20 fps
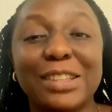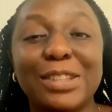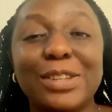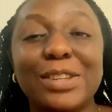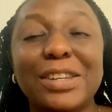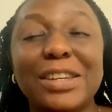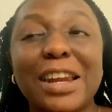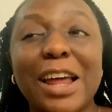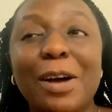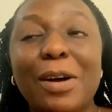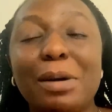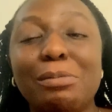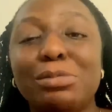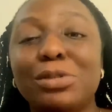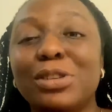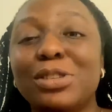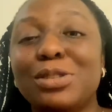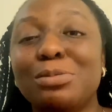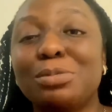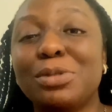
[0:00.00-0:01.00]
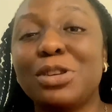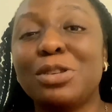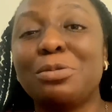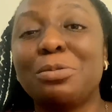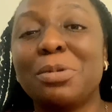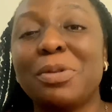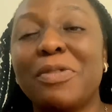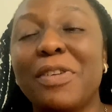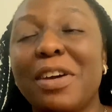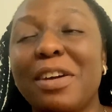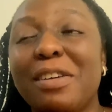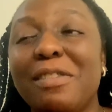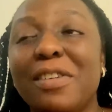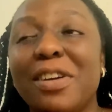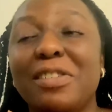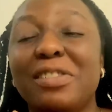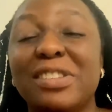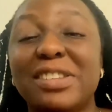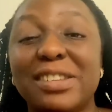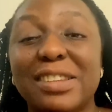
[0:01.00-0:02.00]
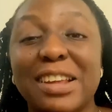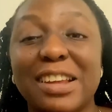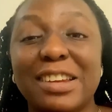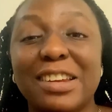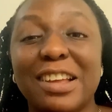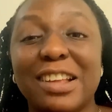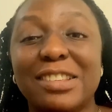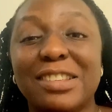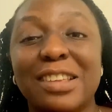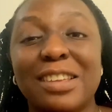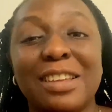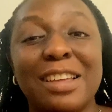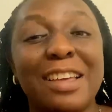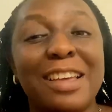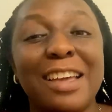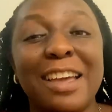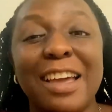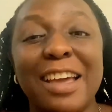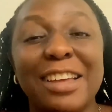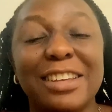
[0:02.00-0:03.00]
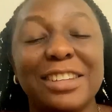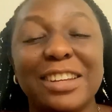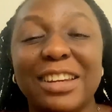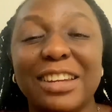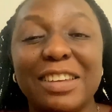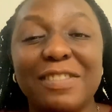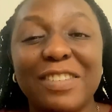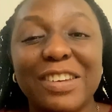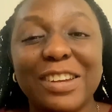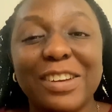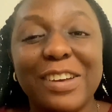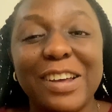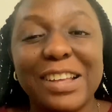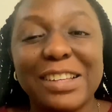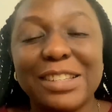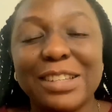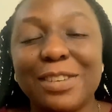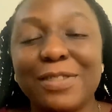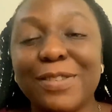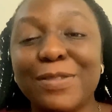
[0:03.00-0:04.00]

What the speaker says: So now I'm sure Tumini will be very, very sad that she had given out herself.